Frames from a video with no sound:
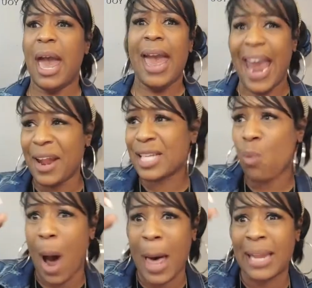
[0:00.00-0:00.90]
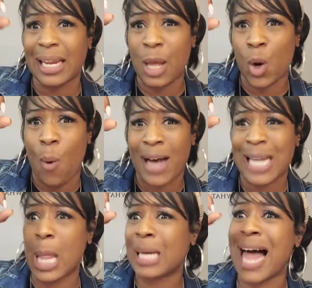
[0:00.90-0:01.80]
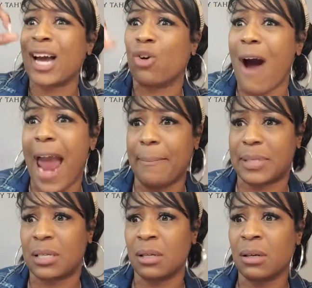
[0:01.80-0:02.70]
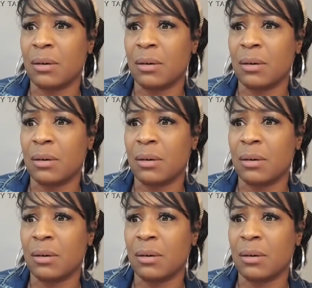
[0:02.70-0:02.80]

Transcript: He just wanted the little ones that look like grapes.